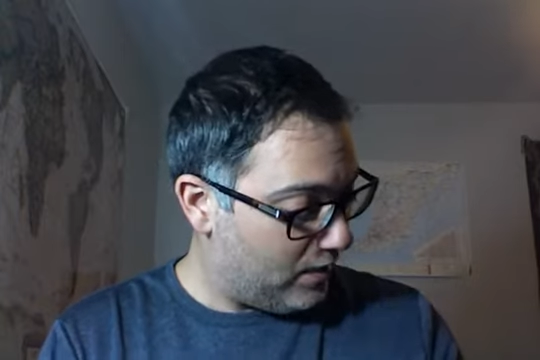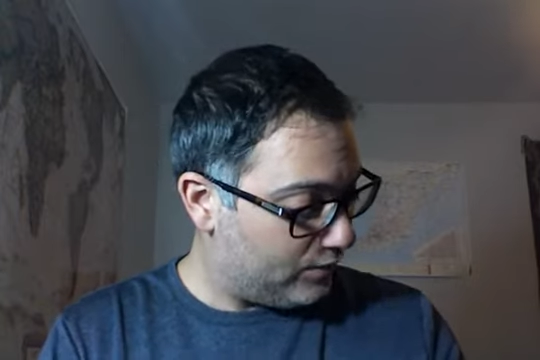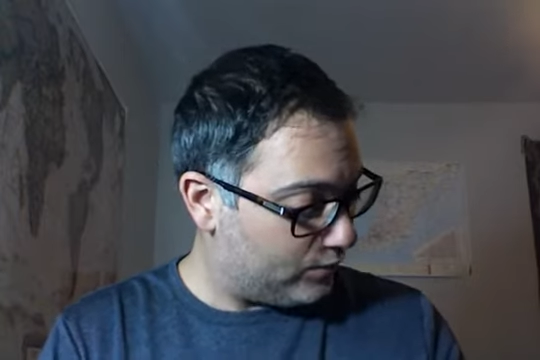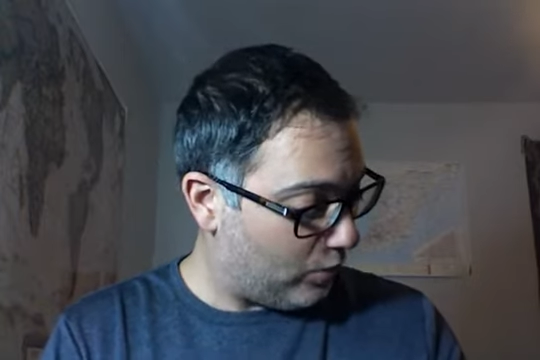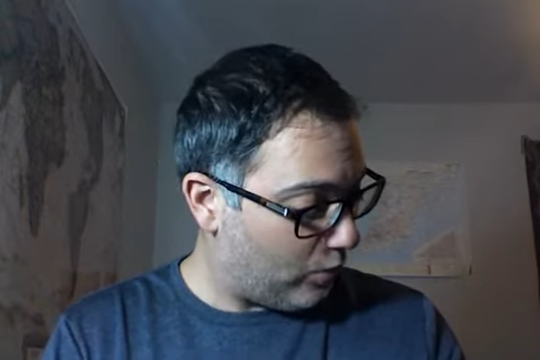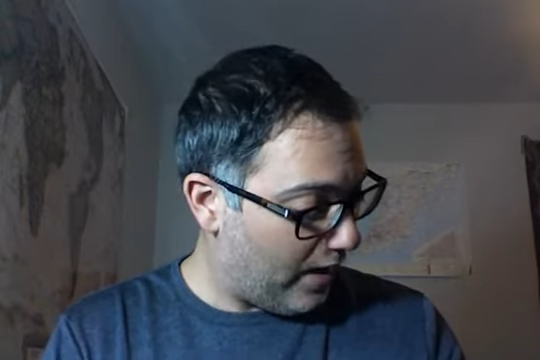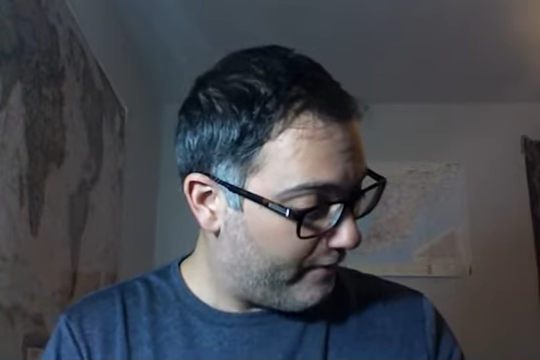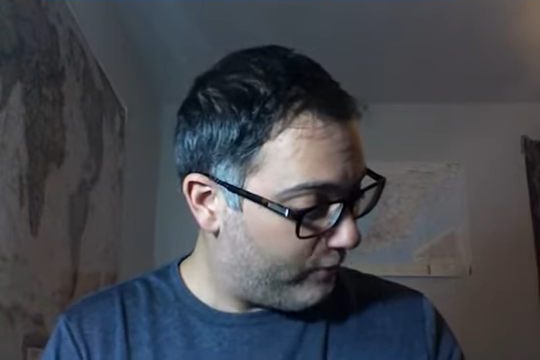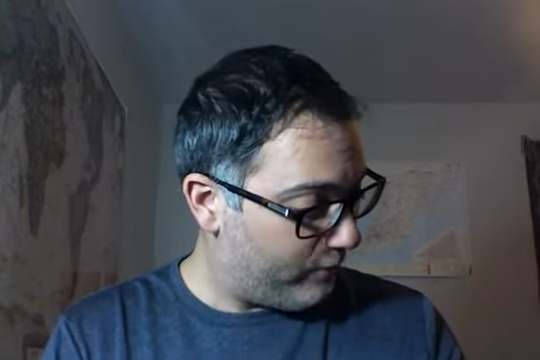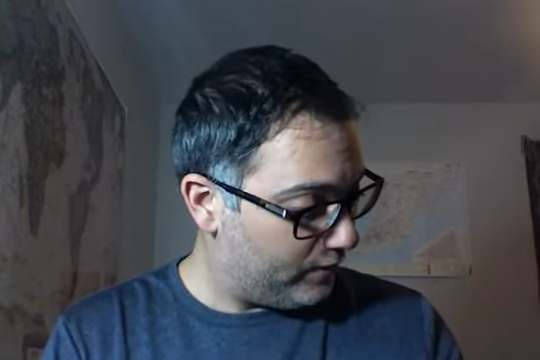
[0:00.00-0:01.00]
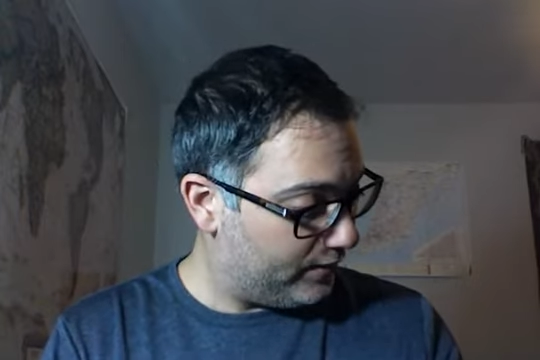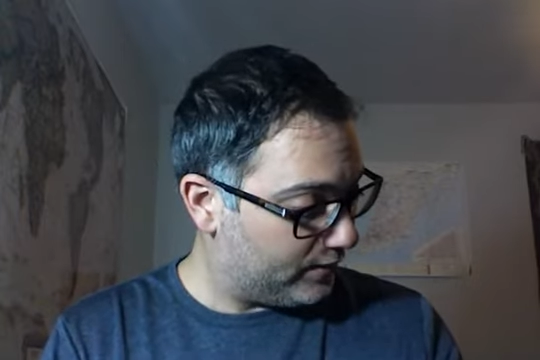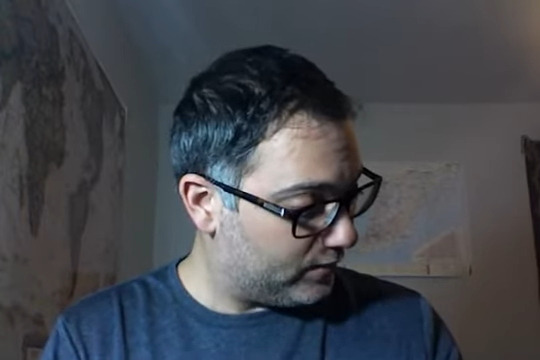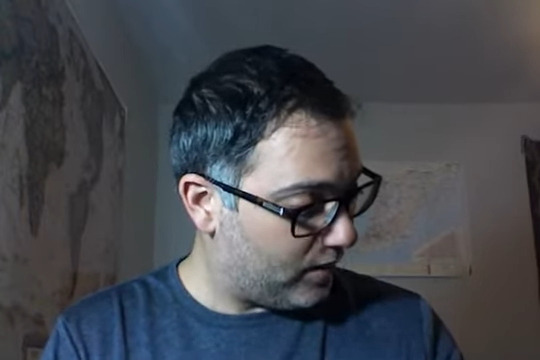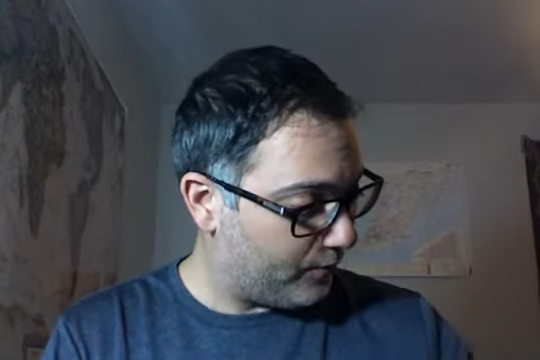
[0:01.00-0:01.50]
So I've worn
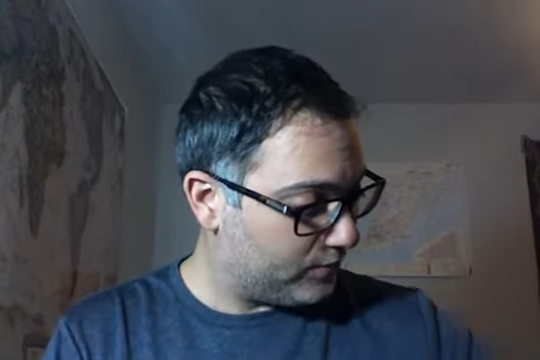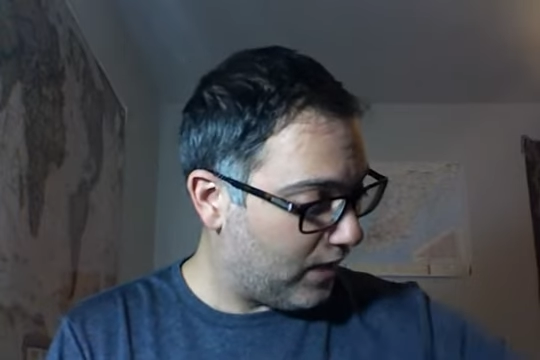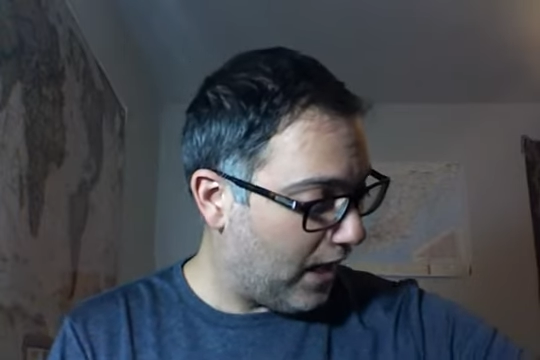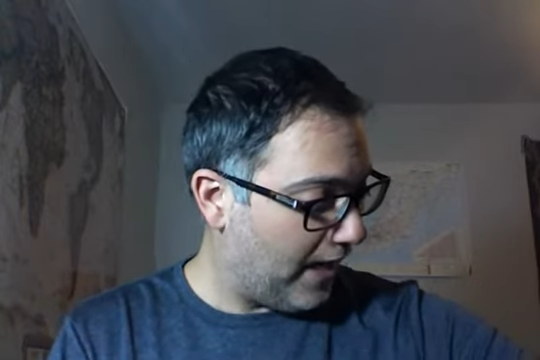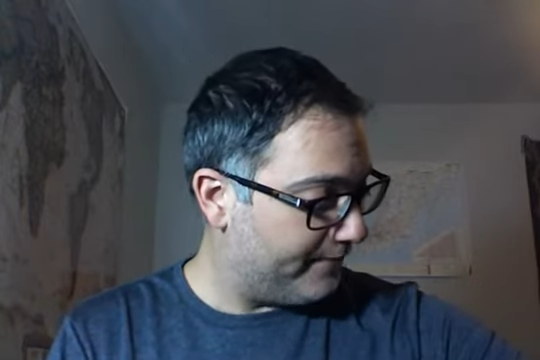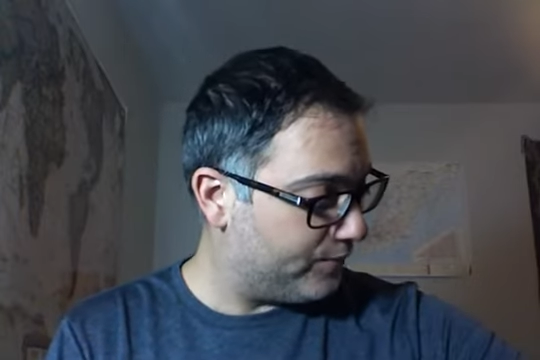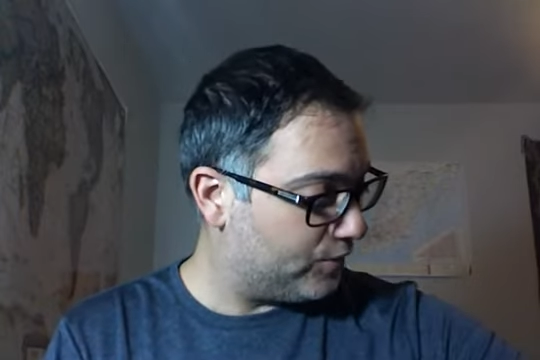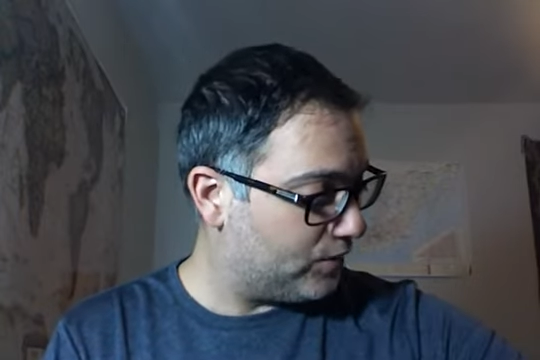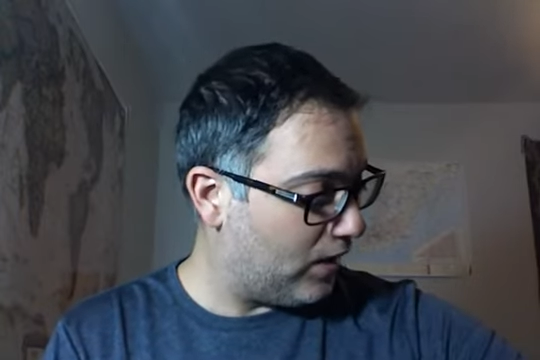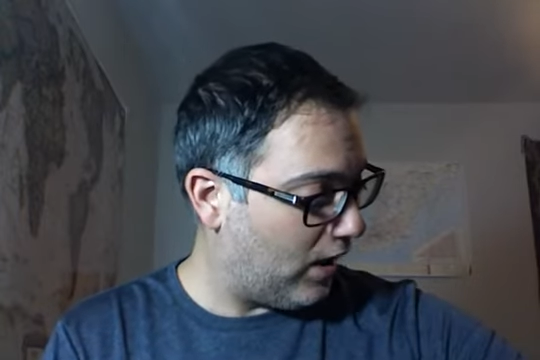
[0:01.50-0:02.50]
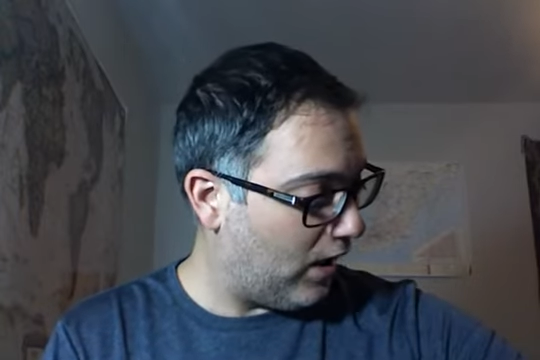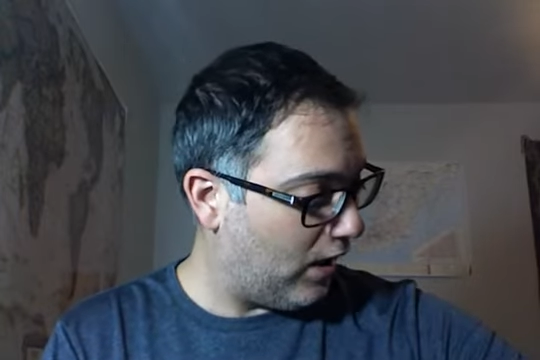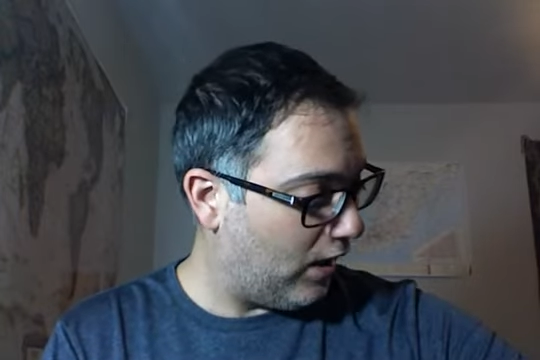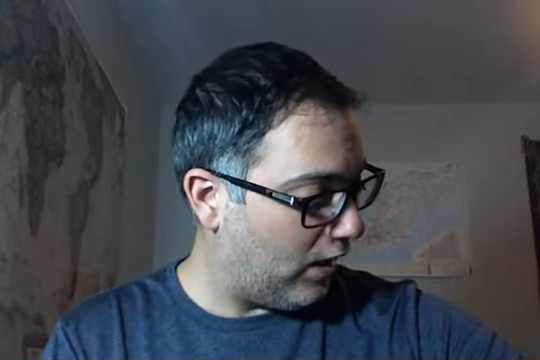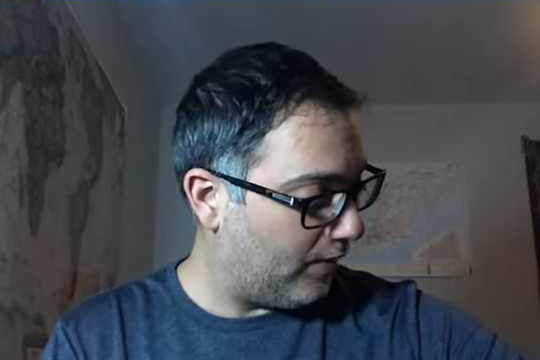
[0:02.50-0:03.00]
this a couple times.
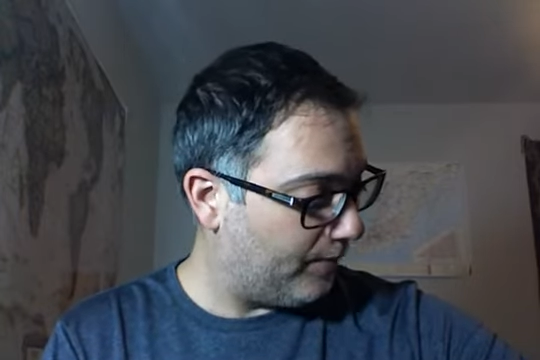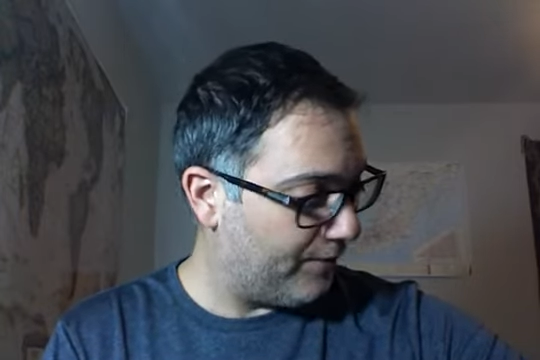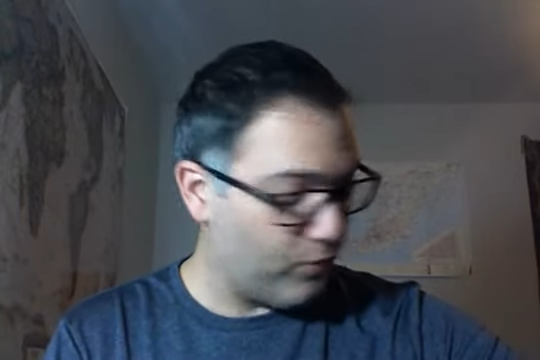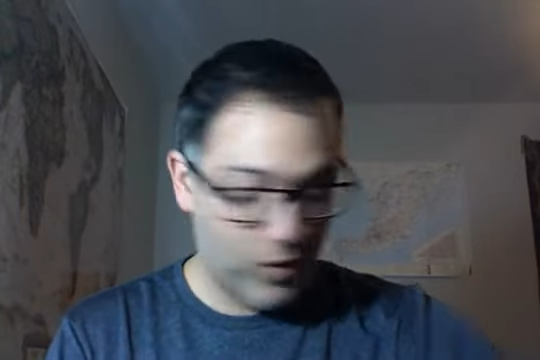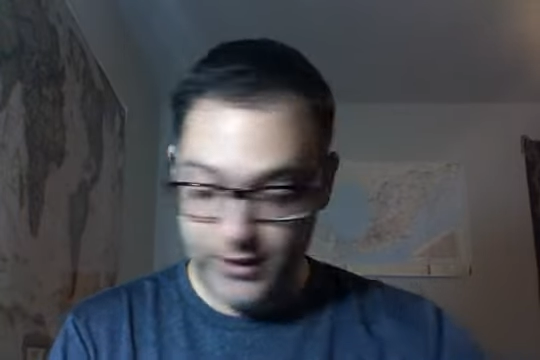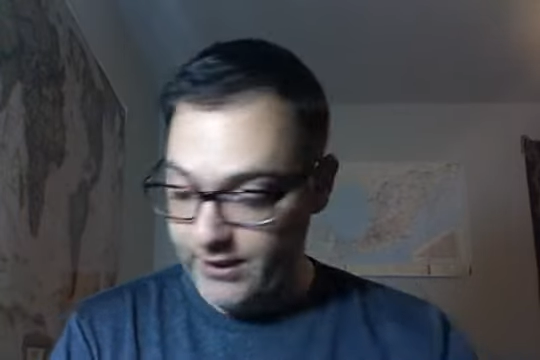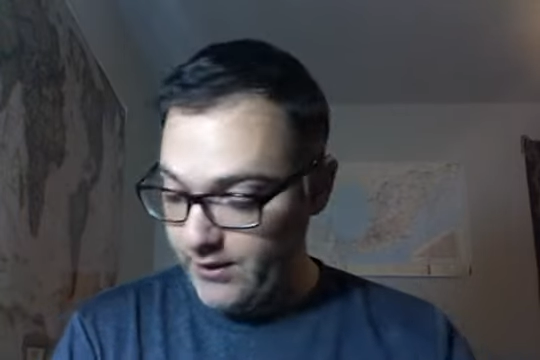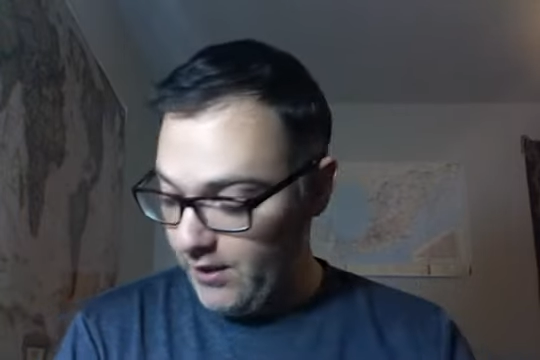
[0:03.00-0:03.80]
I've worn it